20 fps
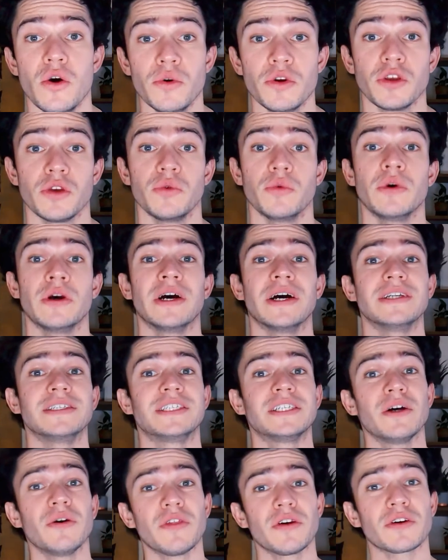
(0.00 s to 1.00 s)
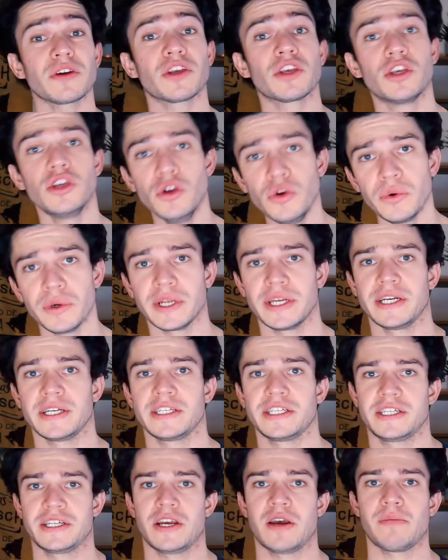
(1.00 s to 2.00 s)
you until they're
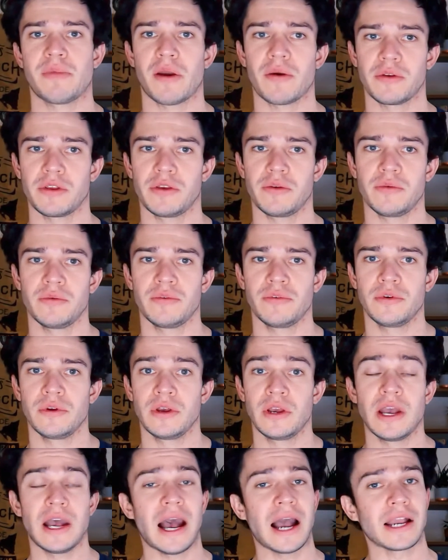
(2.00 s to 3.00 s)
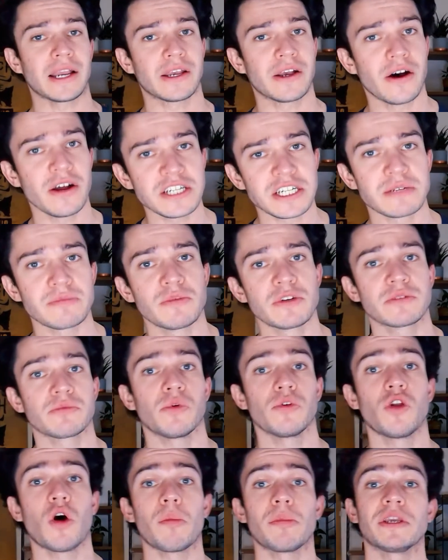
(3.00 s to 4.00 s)
curious about you. And customers will
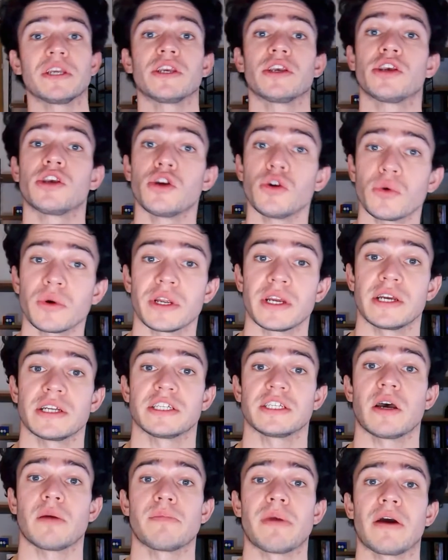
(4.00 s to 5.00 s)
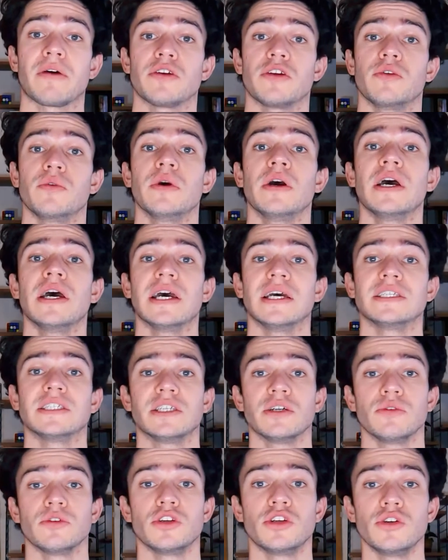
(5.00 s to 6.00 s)
not be curious about you
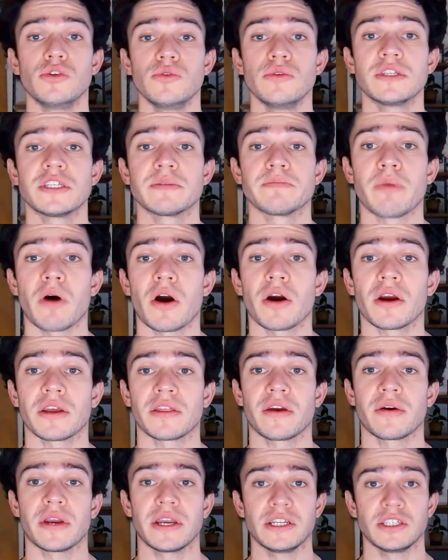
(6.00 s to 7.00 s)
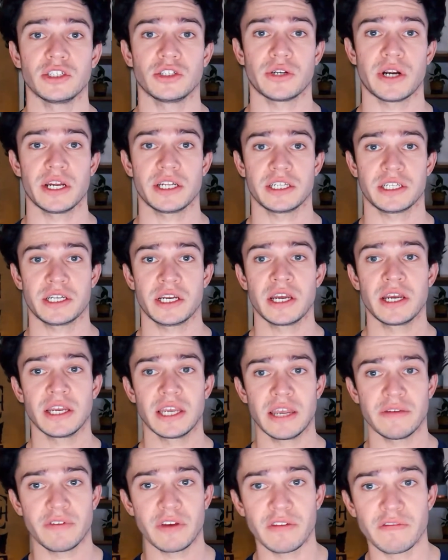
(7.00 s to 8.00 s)
until you spark their interest,
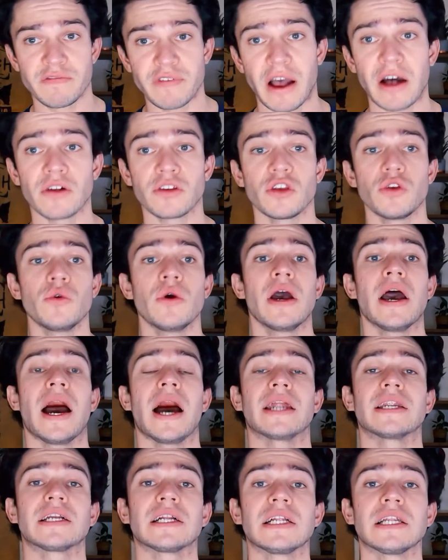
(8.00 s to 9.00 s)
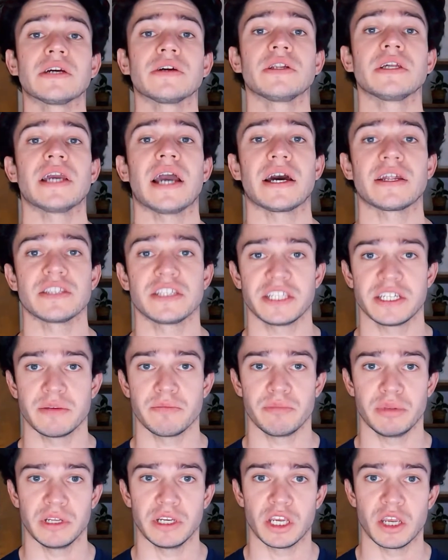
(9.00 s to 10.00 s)
giving value and clearly and
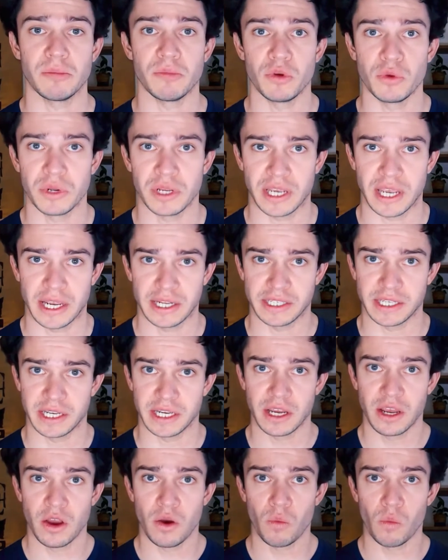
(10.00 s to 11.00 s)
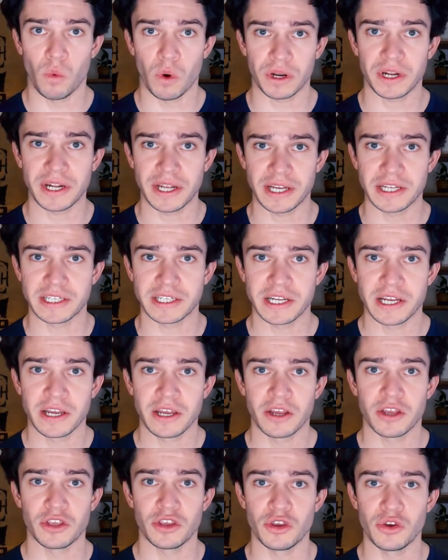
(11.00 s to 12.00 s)
simply communicating what it is
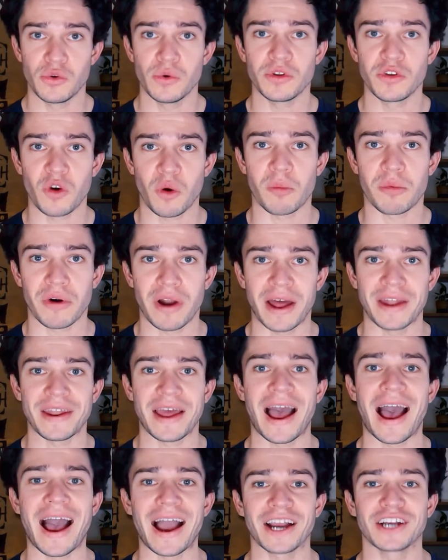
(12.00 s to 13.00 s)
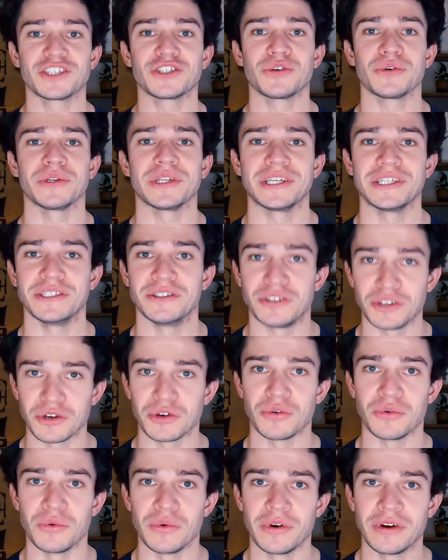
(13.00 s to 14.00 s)
you and your brand actually
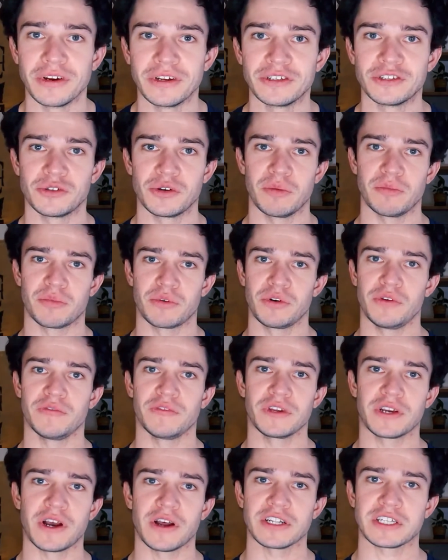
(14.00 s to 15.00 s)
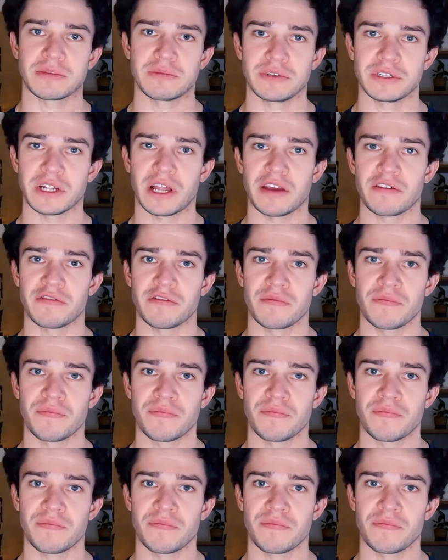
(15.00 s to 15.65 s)
do to improve the customer's life.